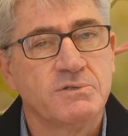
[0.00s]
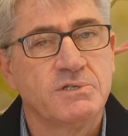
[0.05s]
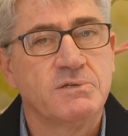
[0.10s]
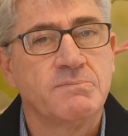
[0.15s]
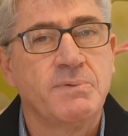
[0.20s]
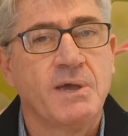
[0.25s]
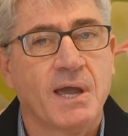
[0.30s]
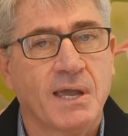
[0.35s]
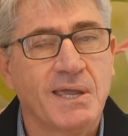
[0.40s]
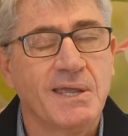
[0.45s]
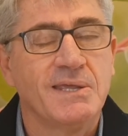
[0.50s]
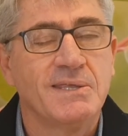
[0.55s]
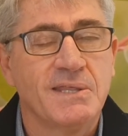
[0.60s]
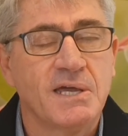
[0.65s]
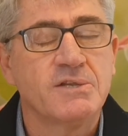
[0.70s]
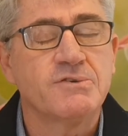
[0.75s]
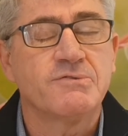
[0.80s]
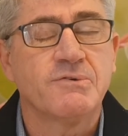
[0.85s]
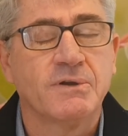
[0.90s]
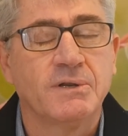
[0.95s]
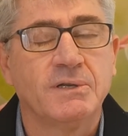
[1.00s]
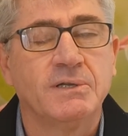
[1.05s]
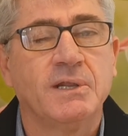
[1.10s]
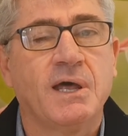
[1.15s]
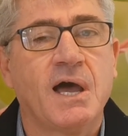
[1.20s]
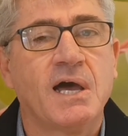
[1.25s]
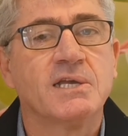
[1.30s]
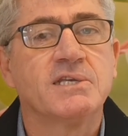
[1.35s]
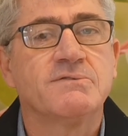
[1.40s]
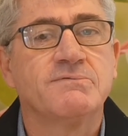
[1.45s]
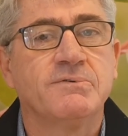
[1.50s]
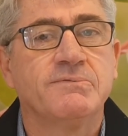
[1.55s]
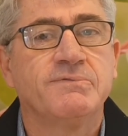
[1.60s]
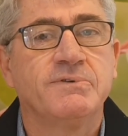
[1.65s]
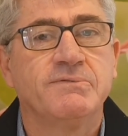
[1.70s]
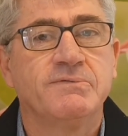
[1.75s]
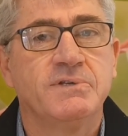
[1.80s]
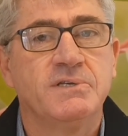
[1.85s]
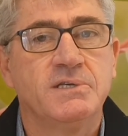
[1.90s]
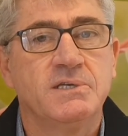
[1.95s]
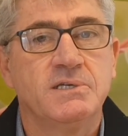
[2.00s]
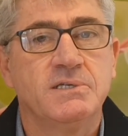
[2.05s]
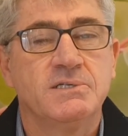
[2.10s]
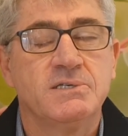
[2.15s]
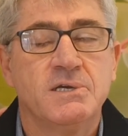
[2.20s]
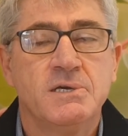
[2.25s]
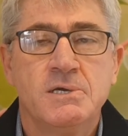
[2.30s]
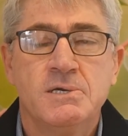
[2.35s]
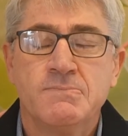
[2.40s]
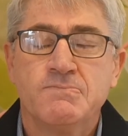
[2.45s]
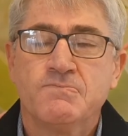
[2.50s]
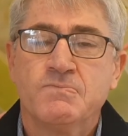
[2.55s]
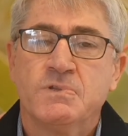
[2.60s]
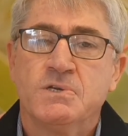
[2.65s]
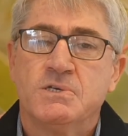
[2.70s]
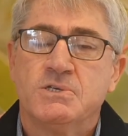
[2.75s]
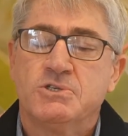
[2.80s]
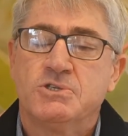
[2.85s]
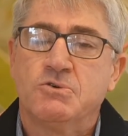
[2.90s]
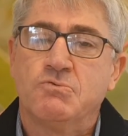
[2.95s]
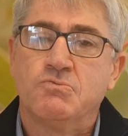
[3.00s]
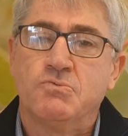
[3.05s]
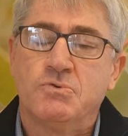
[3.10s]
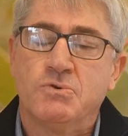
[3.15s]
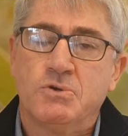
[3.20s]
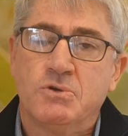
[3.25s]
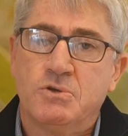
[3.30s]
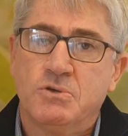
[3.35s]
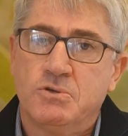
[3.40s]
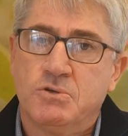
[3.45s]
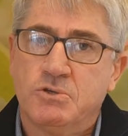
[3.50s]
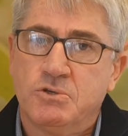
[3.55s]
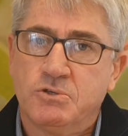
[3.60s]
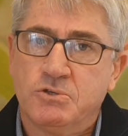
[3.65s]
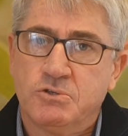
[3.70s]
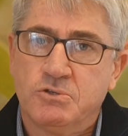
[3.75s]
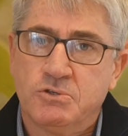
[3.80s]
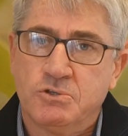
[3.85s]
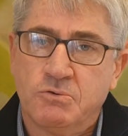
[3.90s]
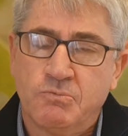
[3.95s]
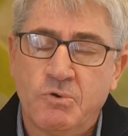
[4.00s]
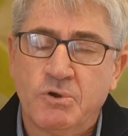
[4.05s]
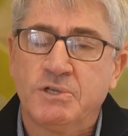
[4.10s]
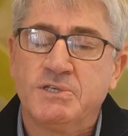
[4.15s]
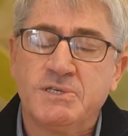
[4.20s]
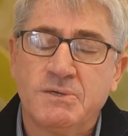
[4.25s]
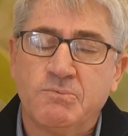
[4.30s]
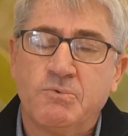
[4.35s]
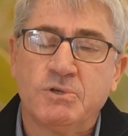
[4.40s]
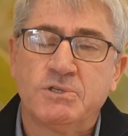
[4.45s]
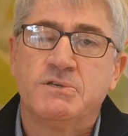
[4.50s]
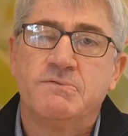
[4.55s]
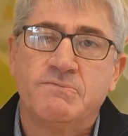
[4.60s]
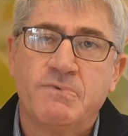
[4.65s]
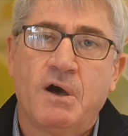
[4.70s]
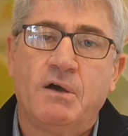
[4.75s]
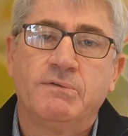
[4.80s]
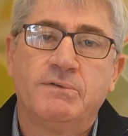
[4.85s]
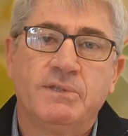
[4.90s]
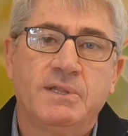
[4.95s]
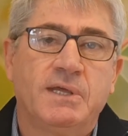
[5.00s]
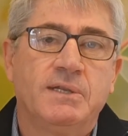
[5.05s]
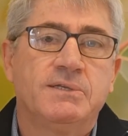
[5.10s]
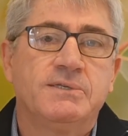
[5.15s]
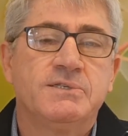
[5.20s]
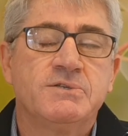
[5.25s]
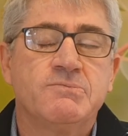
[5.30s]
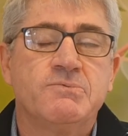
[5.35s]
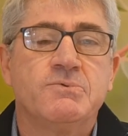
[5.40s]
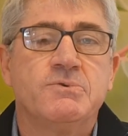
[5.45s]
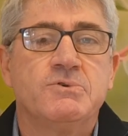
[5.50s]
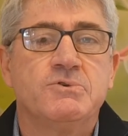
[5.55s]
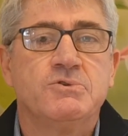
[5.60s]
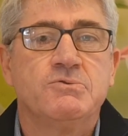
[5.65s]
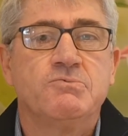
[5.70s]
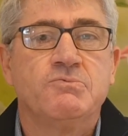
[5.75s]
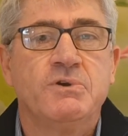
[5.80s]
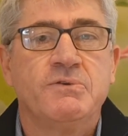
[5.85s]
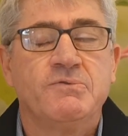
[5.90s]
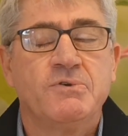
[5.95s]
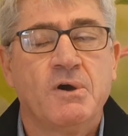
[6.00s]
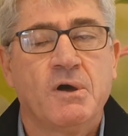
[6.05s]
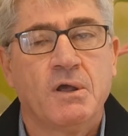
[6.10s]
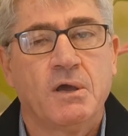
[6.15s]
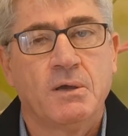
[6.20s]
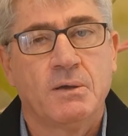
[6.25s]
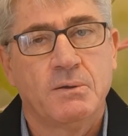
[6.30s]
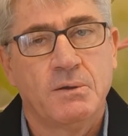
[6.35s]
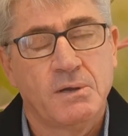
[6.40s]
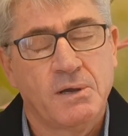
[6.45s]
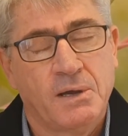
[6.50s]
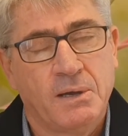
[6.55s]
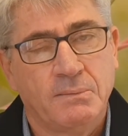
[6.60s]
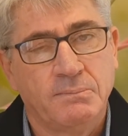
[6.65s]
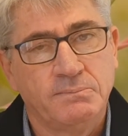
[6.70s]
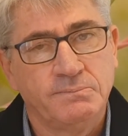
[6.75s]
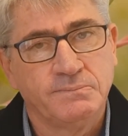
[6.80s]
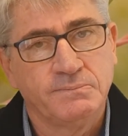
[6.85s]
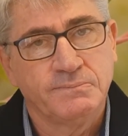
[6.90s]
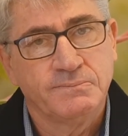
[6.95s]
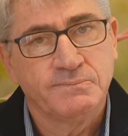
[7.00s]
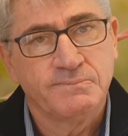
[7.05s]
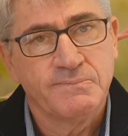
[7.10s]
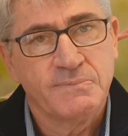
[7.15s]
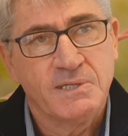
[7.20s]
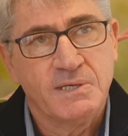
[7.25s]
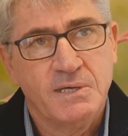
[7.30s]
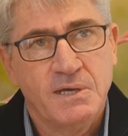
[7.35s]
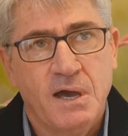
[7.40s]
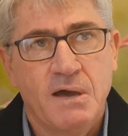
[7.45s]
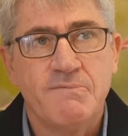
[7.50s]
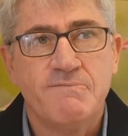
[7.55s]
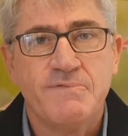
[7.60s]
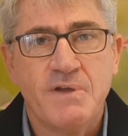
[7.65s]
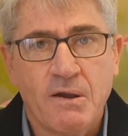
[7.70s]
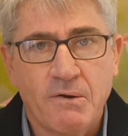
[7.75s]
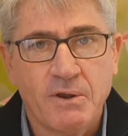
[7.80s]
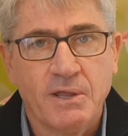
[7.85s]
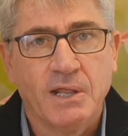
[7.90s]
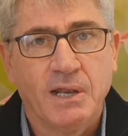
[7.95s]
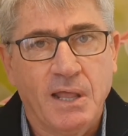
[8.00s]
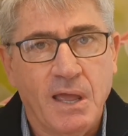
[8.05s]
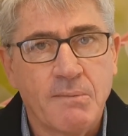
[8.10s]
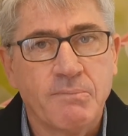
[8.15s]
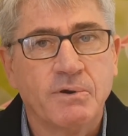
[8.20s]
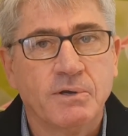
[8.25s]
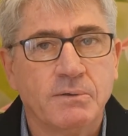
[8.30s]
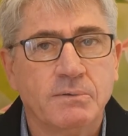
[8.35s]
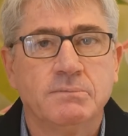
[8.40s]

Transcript: about getting that tree to last for 50 years. So what's involved in that? So we've got a very elaborate